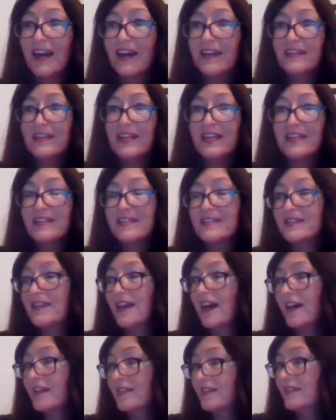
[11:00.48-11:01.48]
and he
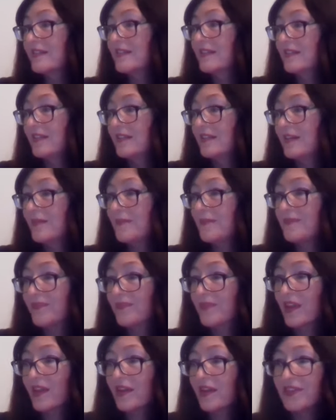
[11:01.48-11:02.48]
said
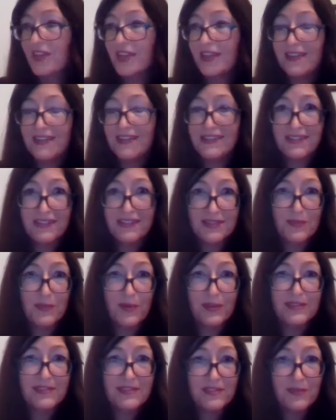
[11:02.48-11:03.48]
the easiest
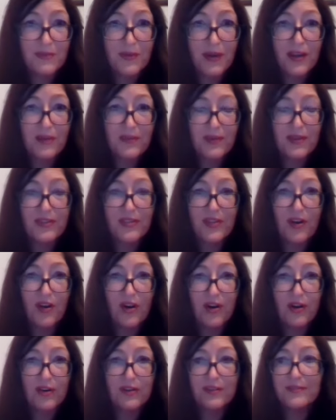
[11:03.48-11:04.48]
ones to work with
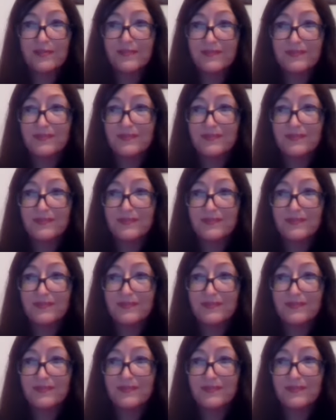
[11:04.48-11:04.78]
are